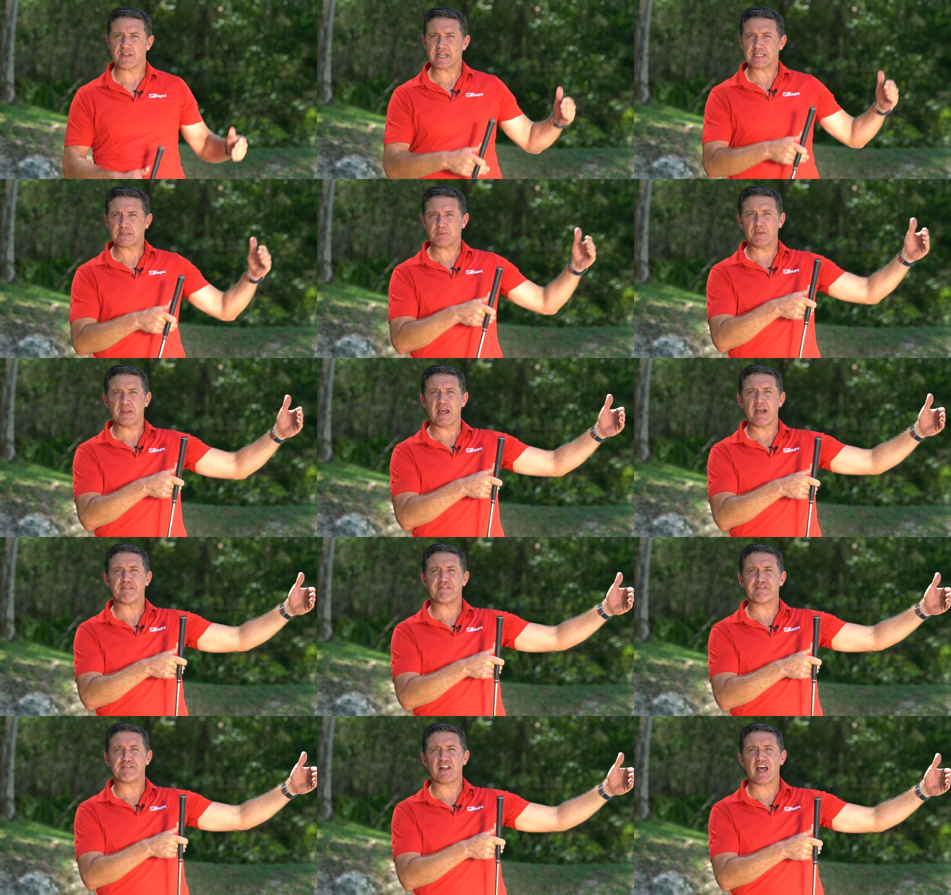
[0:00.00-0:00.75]
that's when
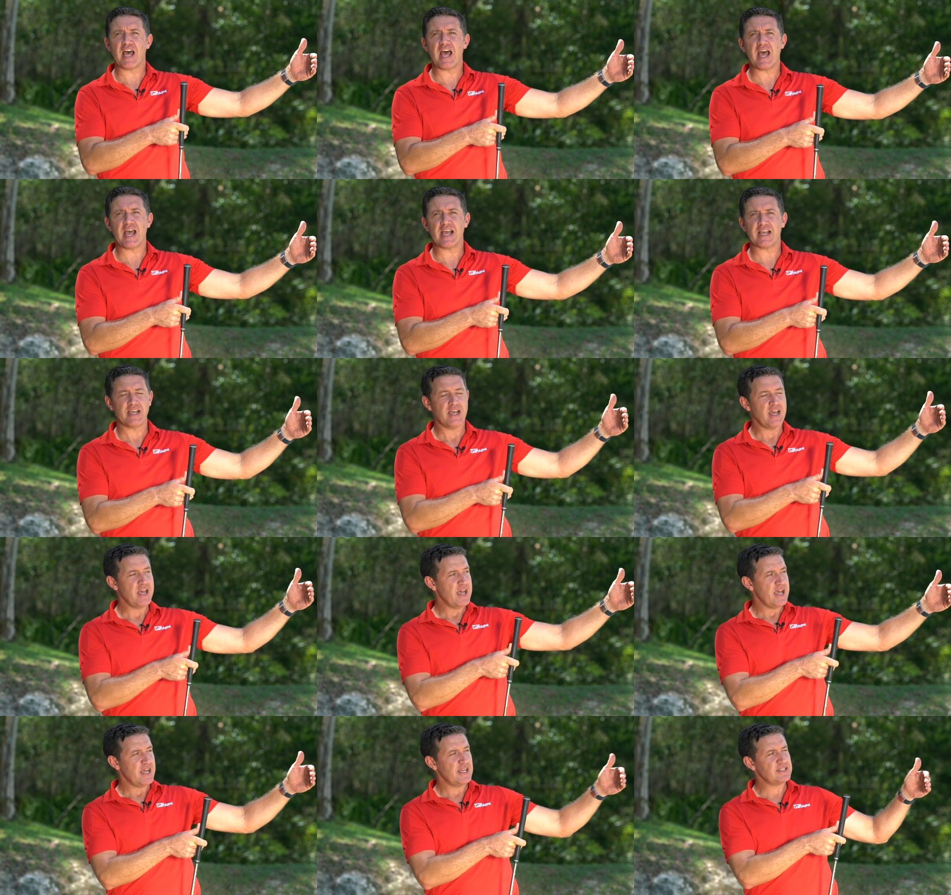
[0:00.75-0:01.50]
that flag
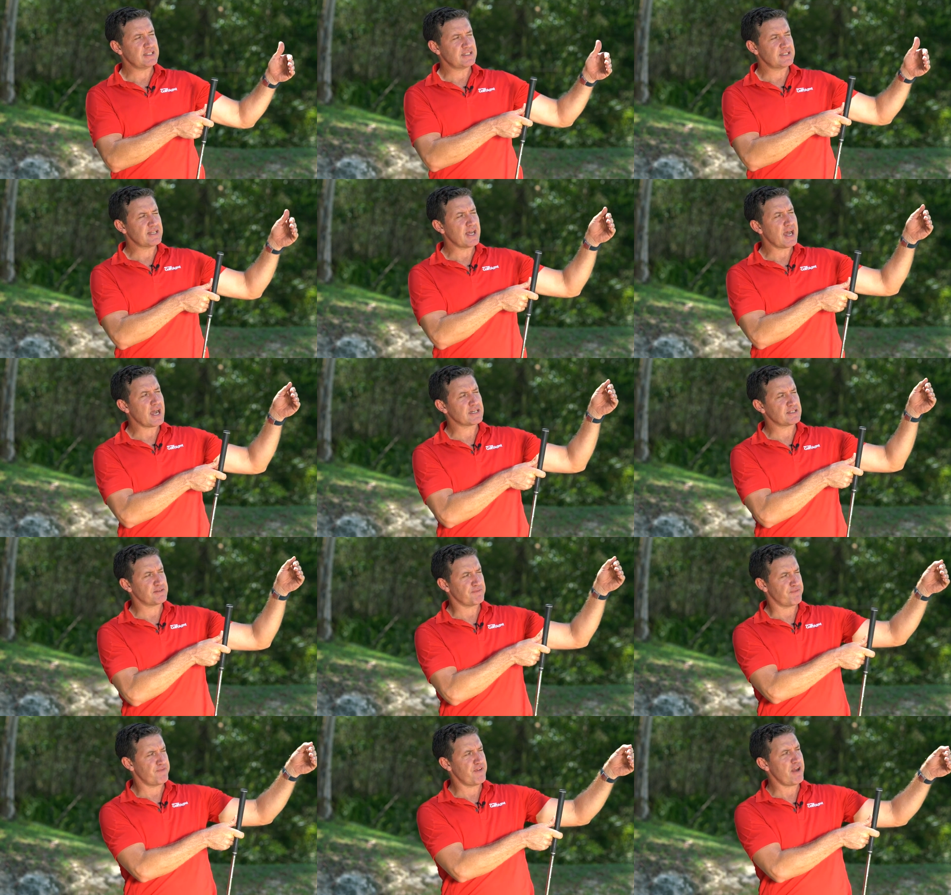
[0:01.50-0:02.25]
is
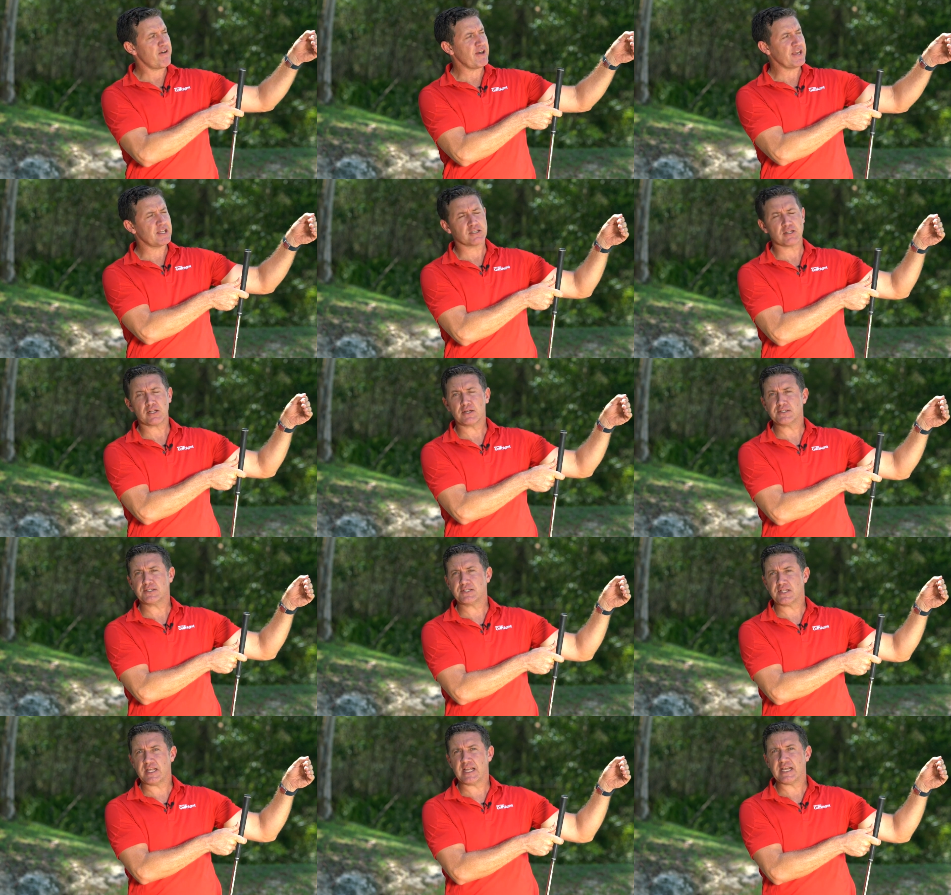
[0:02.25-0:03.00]
tucked very
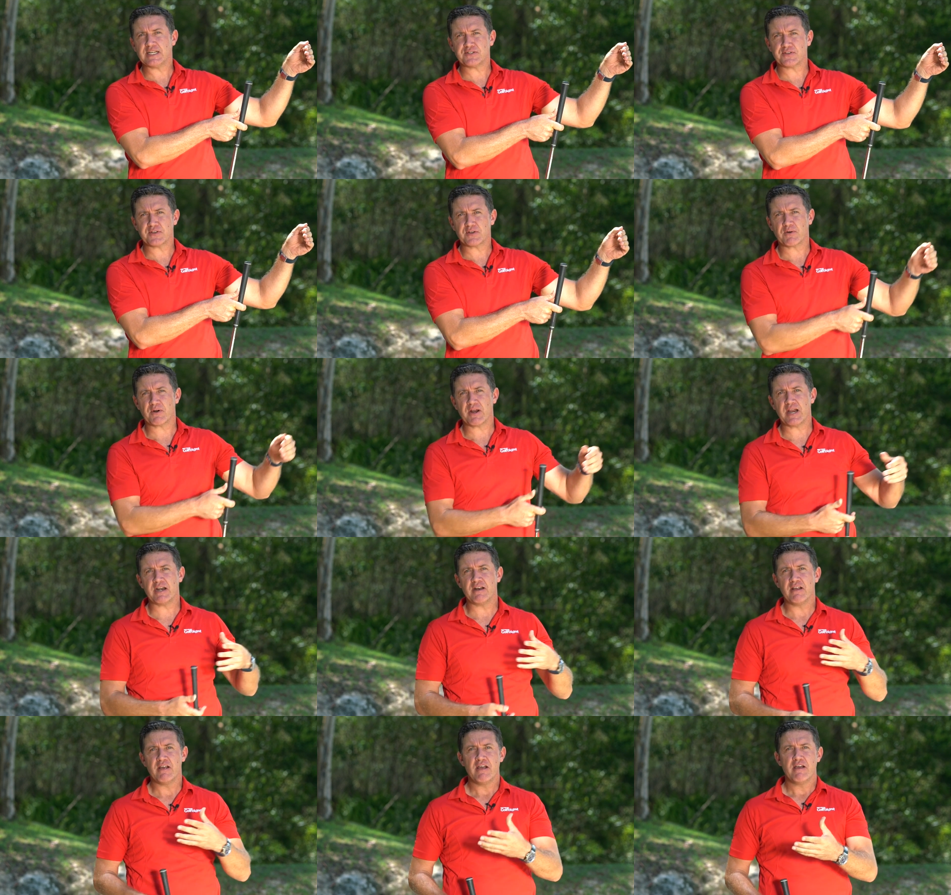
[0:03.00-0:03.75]
close to the edge of the
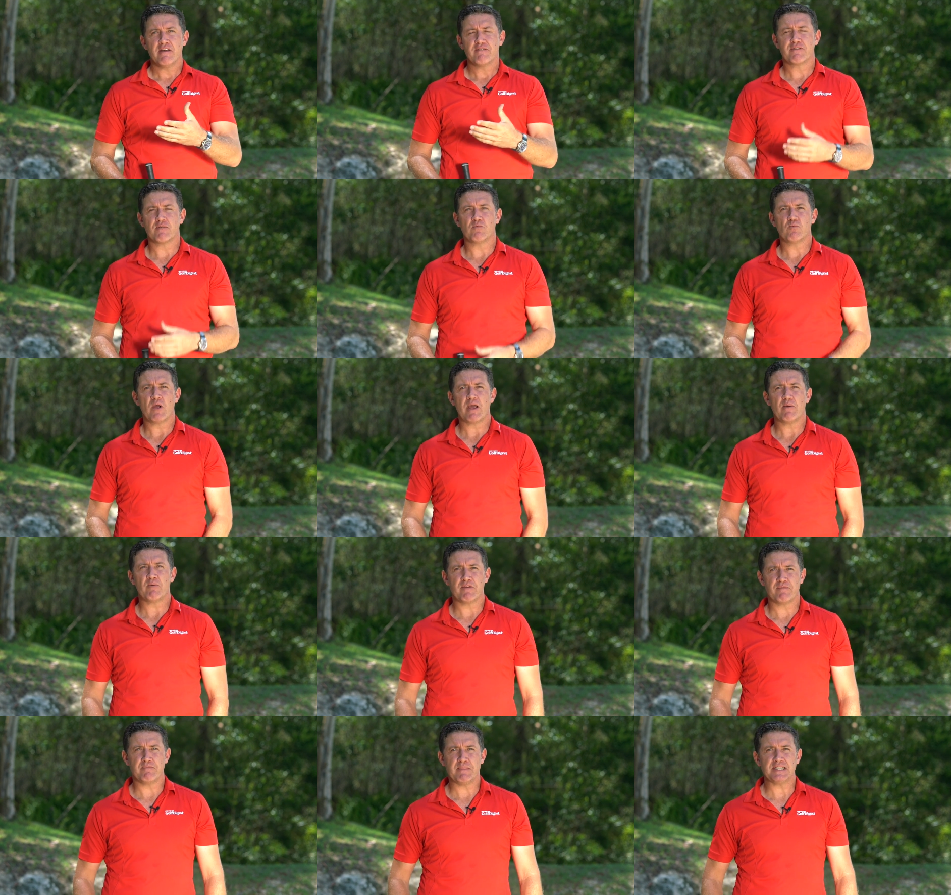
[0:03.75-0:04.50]
green from where
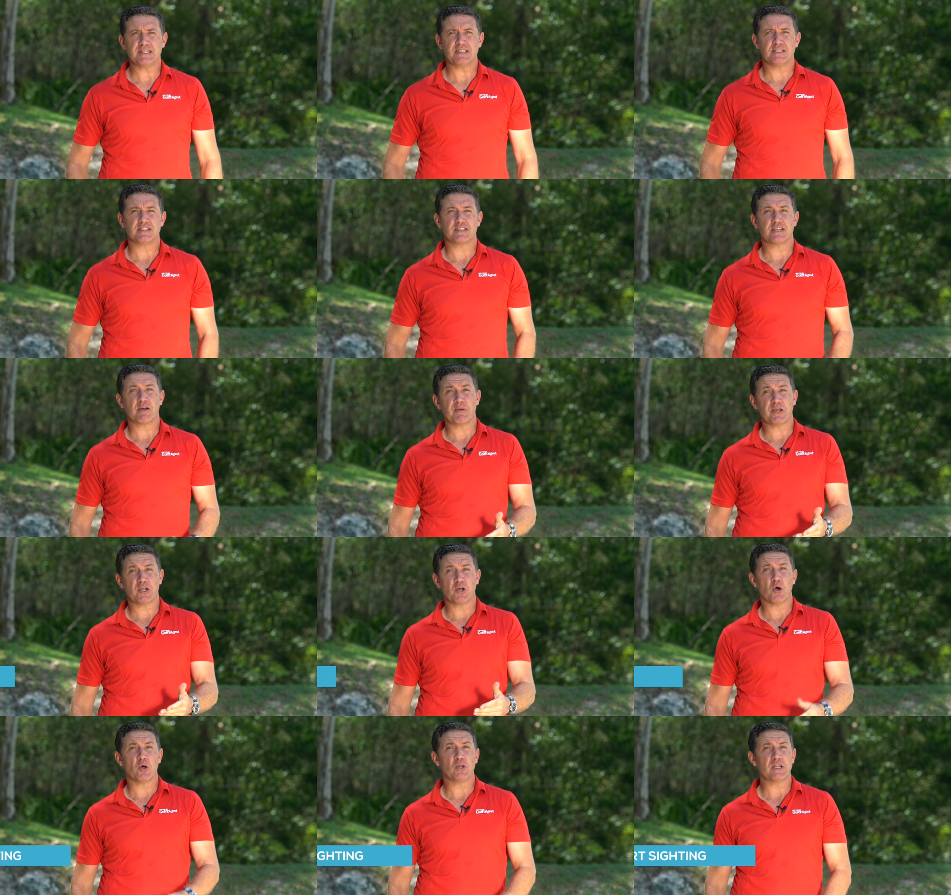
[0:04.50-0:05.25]
we've missed it. So we
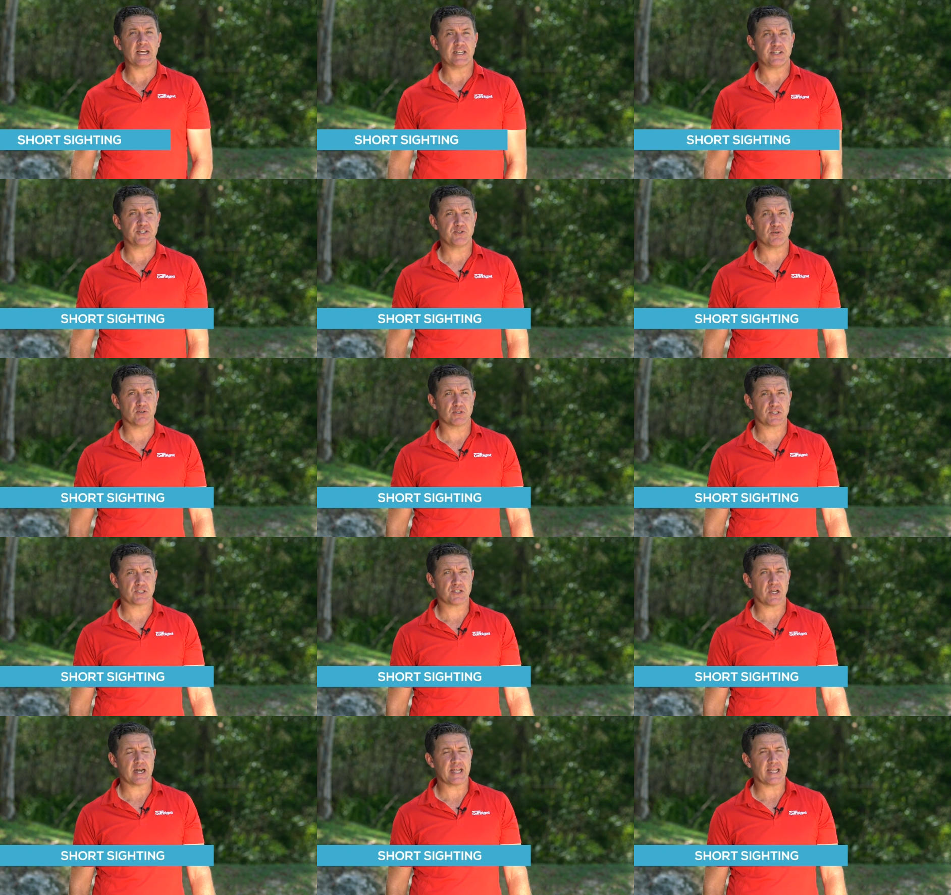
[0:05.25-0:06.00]
call that short
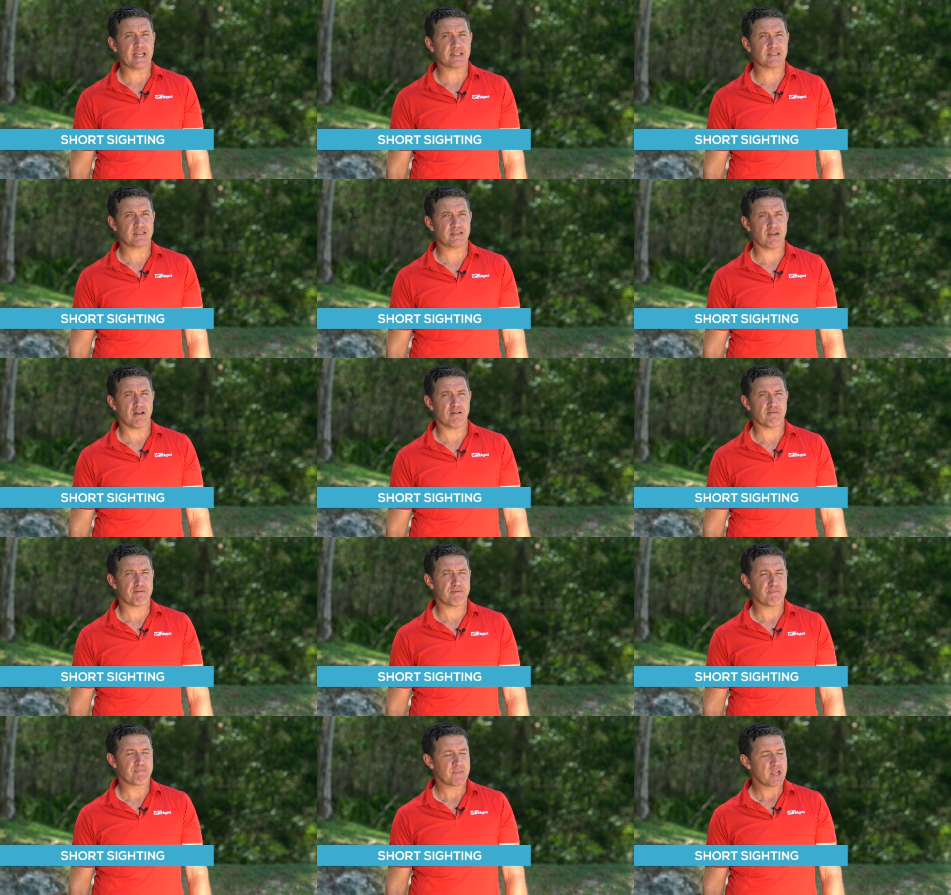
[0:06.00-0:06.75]
sighting
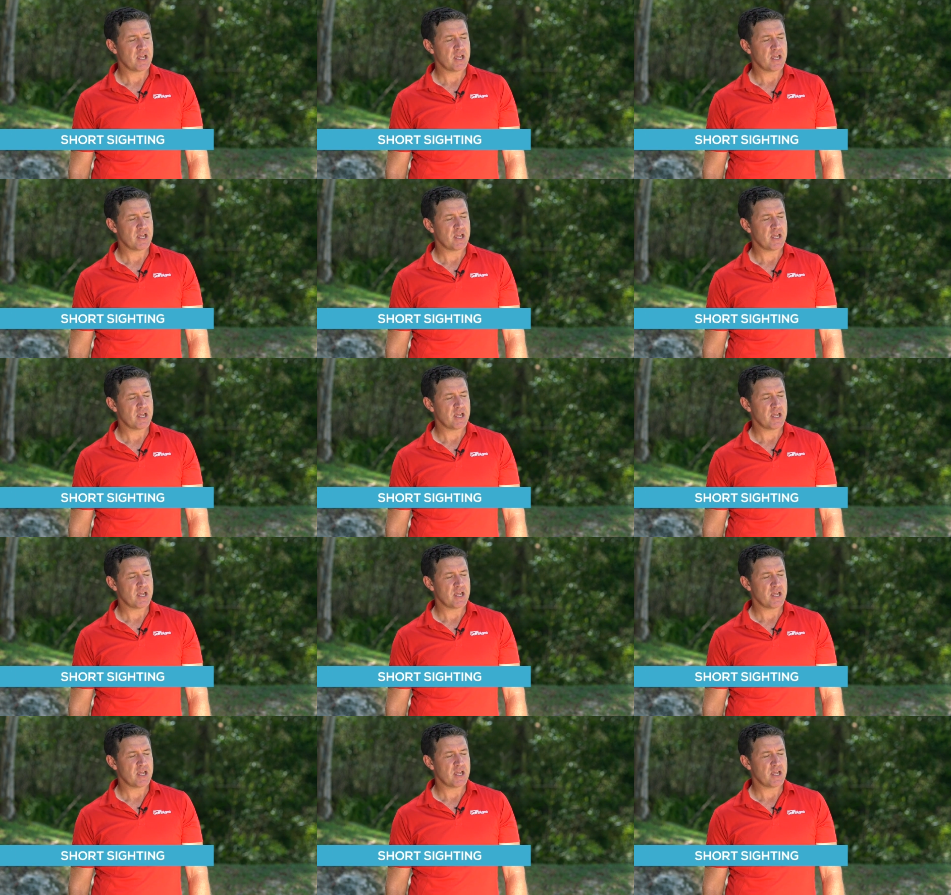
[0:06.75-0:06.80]
ourselves.